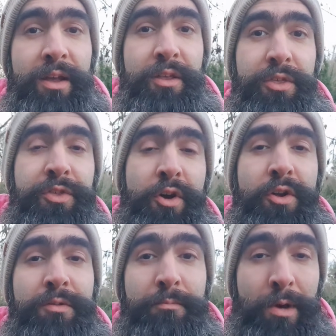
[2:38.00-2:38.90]

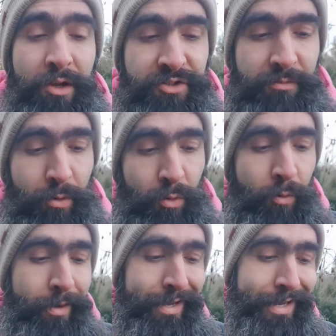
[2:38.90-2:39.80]
3rd Master Ball
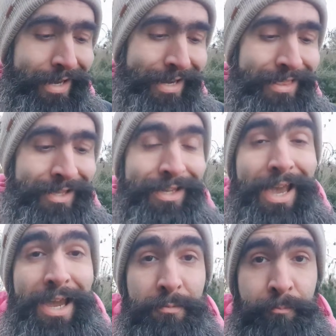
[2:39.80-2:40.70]
in the
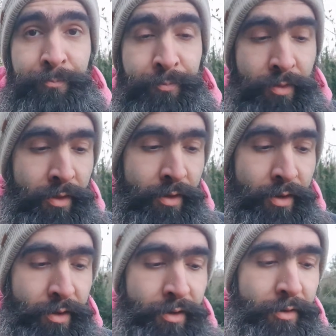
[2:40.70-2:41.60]
game,
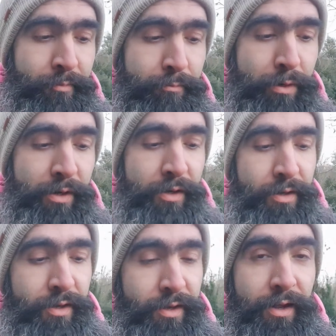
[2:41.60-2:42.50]
but
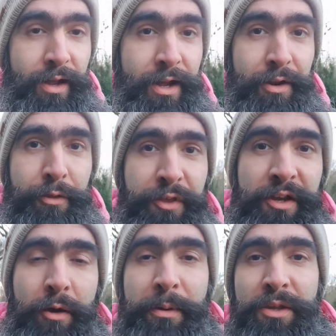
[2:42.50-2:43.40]
I don't think
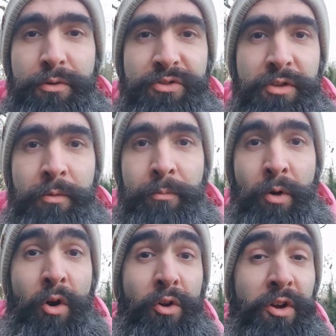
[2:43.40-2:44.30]
I'll be using them
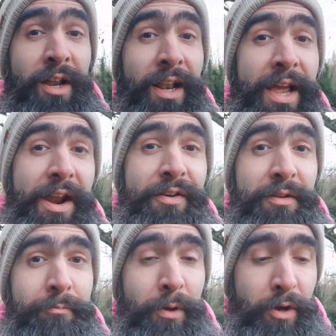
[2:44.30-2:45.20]
on a
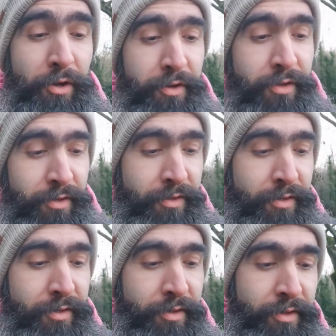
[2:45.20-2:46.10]
Galarian bird.
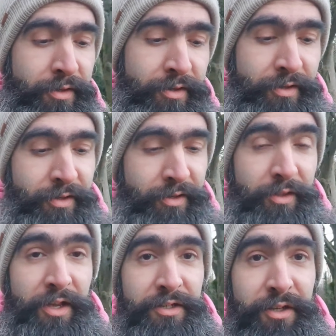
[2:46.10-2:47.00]

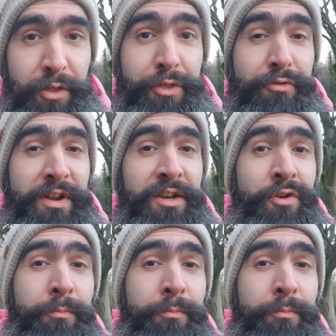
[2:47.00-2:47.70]
There's 3 new